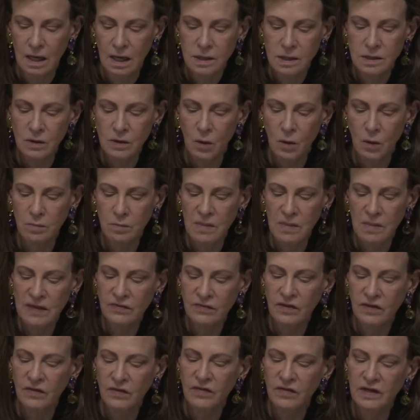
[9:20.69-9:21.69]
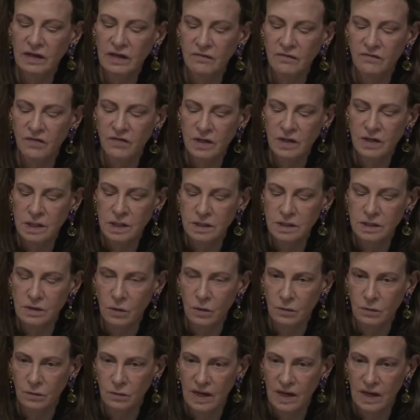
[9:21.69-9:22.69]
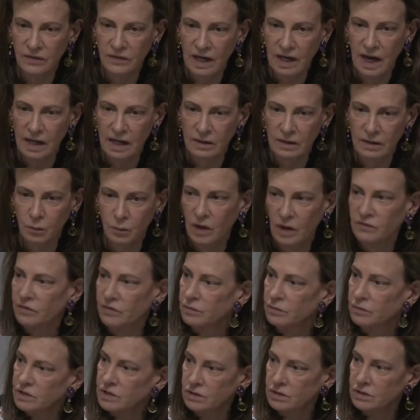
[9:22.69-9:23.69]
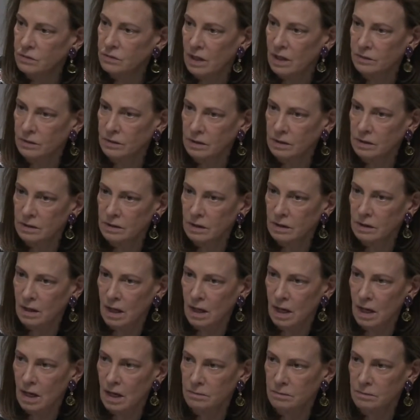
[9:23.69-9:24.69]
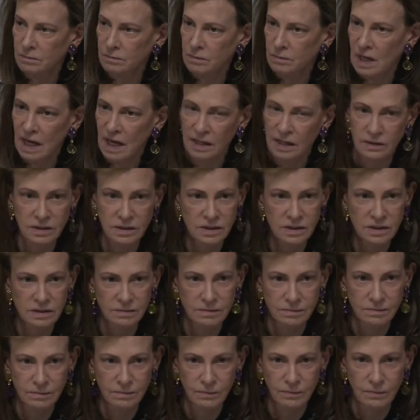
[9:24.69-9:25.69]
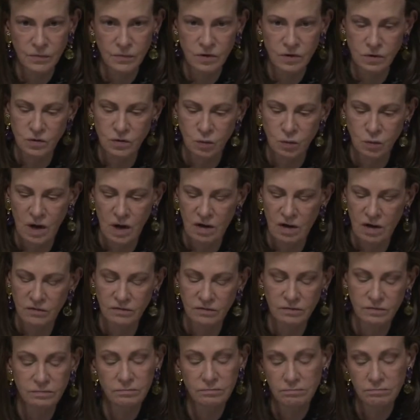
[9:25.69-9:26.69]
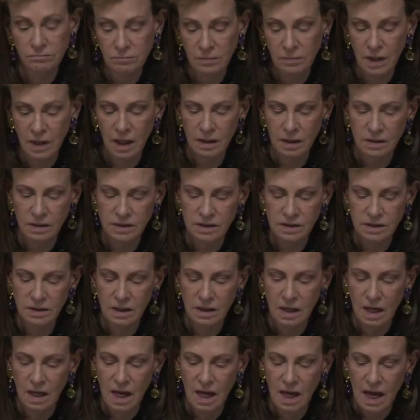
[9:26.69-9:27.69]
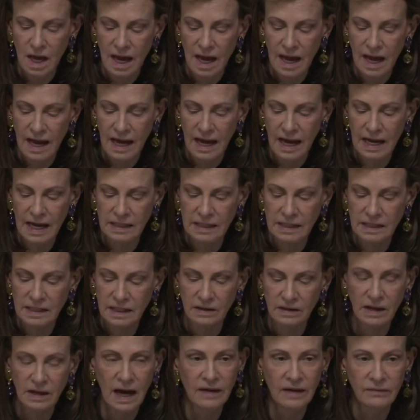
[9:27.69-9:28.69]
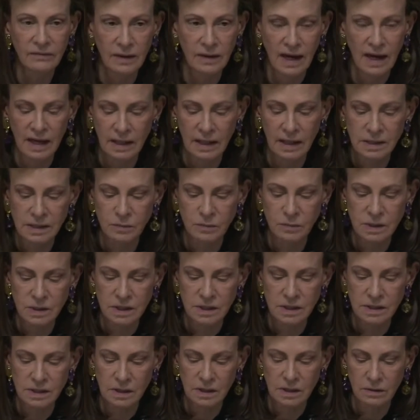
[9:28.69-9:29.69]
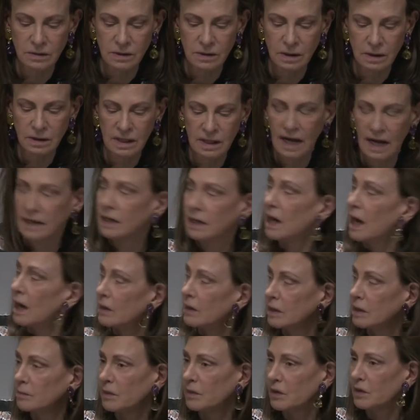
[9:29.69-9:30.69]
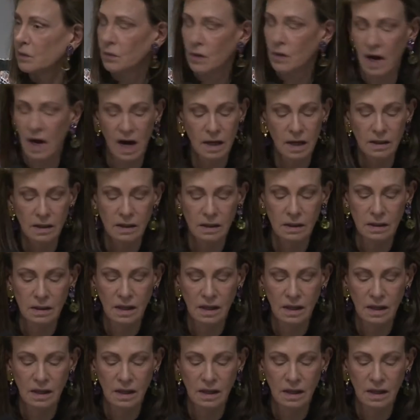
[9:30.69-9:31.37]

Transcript: So it meant that the fishing zone around the island went from two hundred um, miles to twelve miles. And that I, I guess it was considered not an island, but a rock.